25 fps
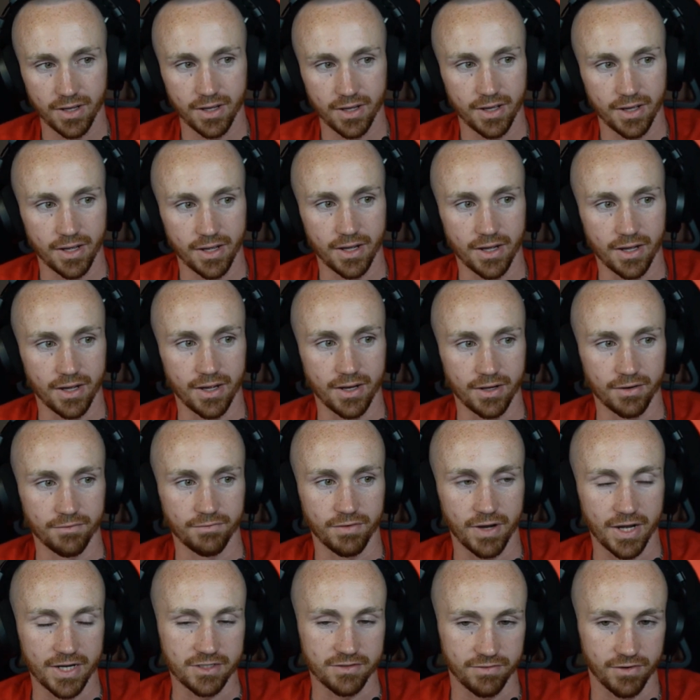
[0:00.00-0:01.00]
And
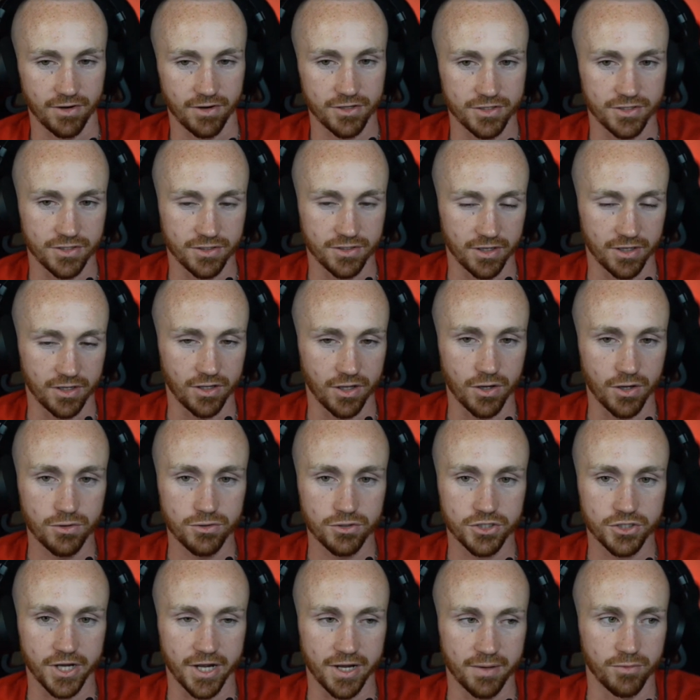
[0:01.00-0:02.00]
vice versa, a closed
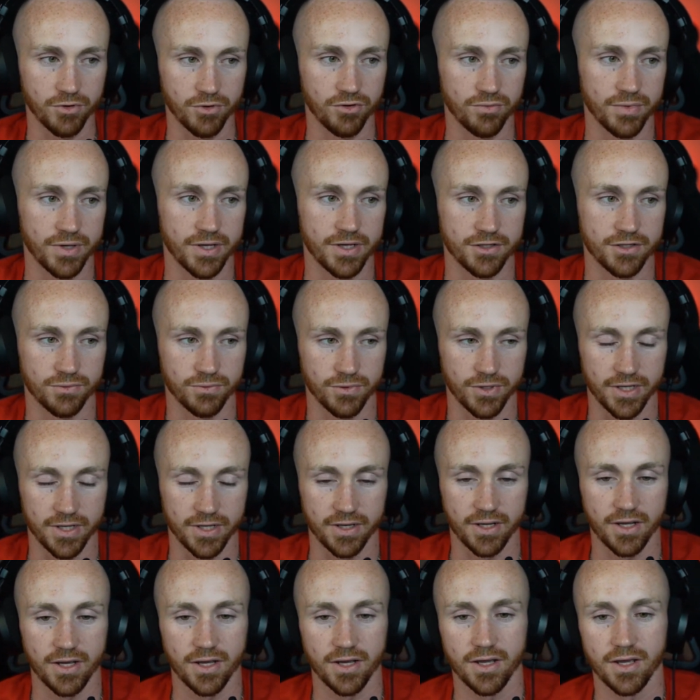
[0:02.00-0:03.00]
chain movement is when
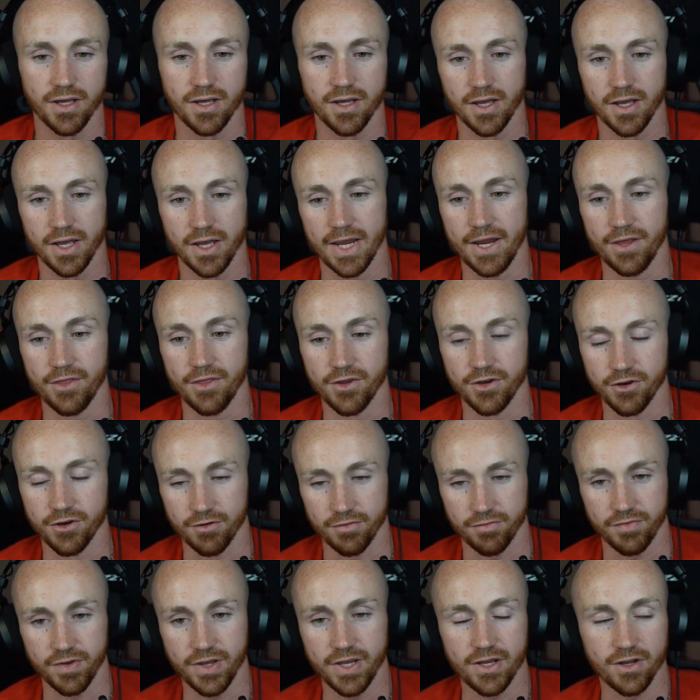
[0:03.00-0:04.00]
either your
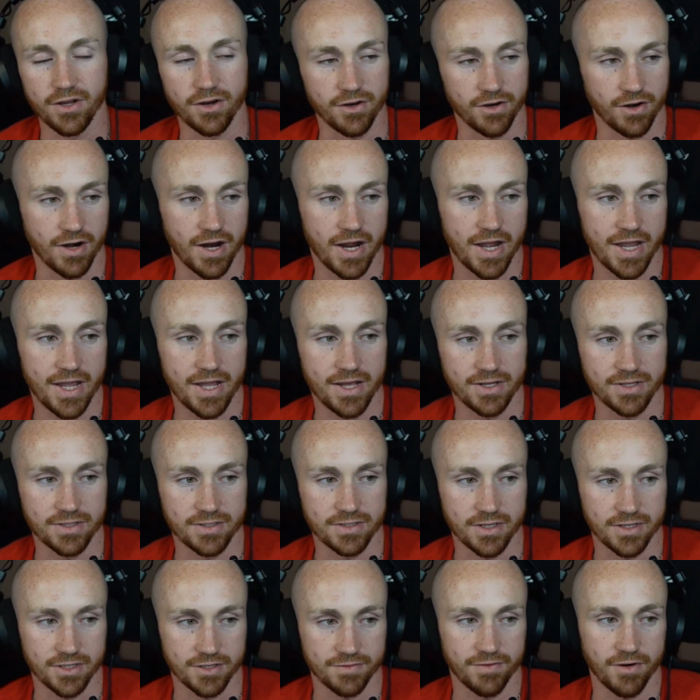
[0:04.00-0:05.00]
feet or your hands
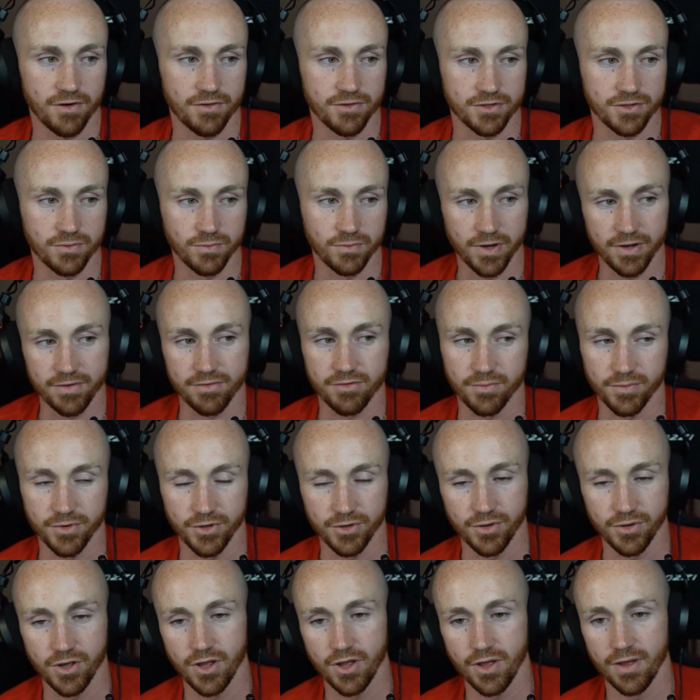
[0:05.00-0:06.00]
as furthest away from you,
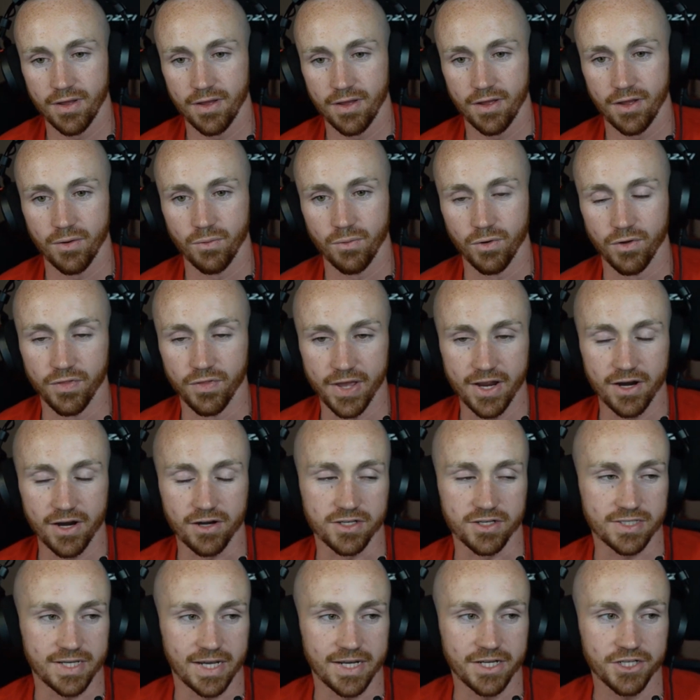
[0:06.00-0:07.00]
when they are
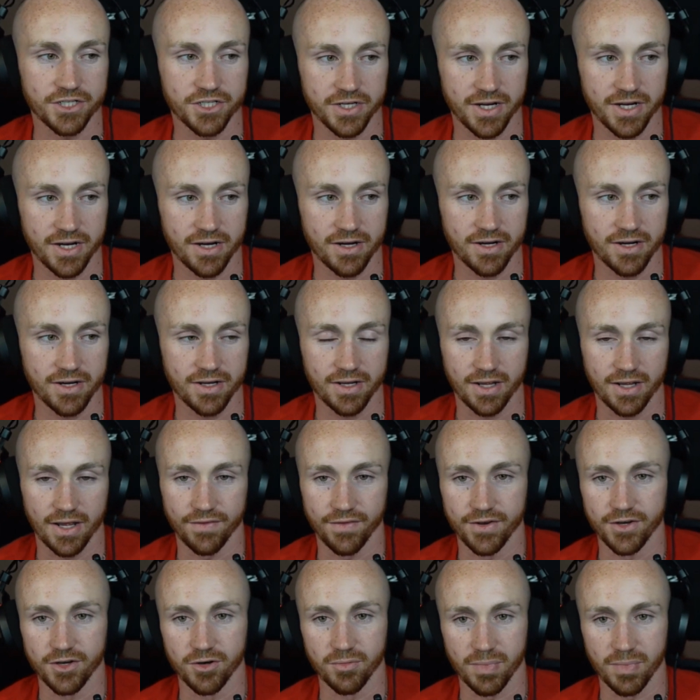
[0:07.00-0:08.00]
stationary and
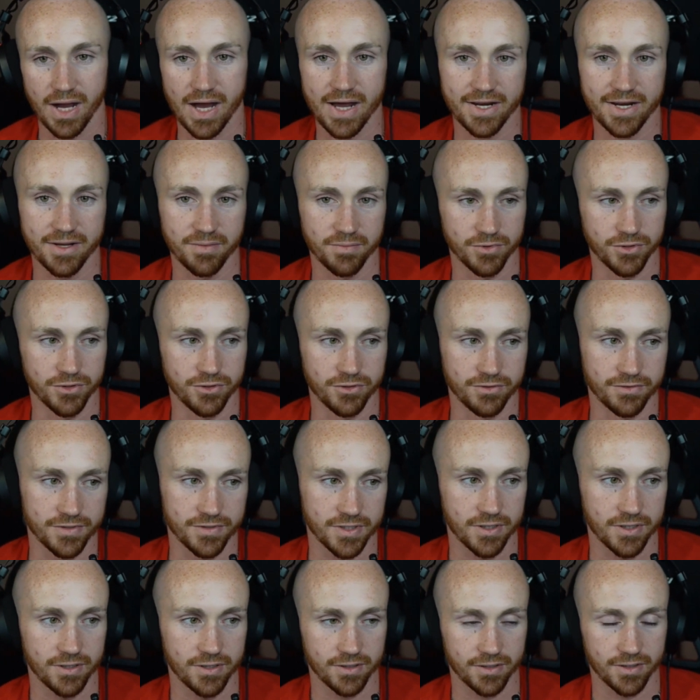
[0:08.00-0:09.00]
then your body moves,
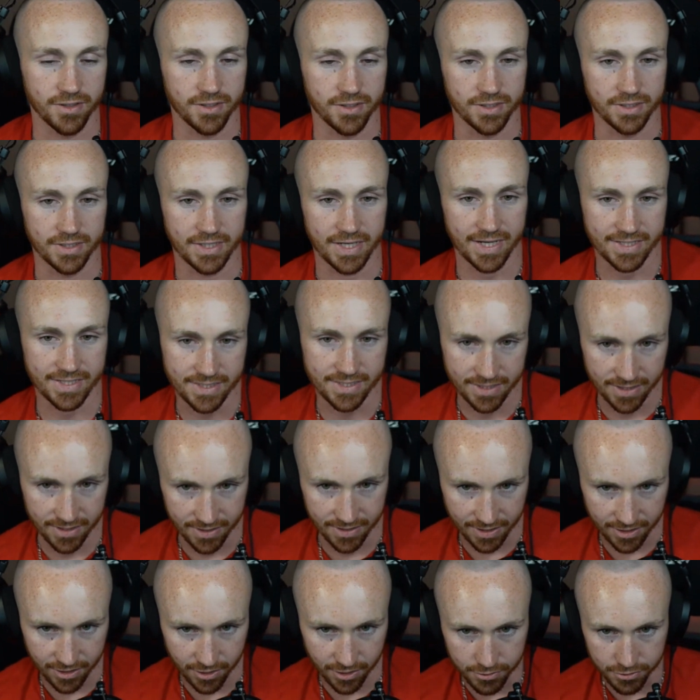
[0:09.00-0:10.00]
that's a
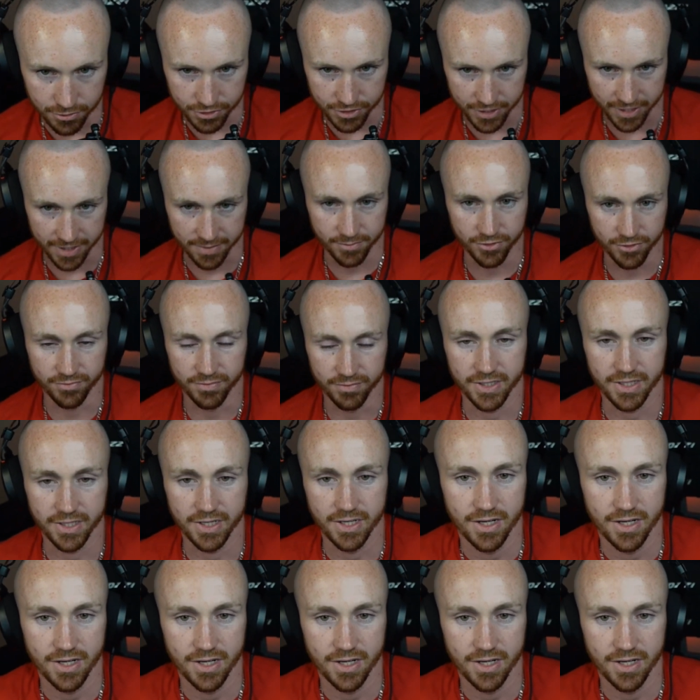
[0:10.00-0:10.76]
closed chain movement.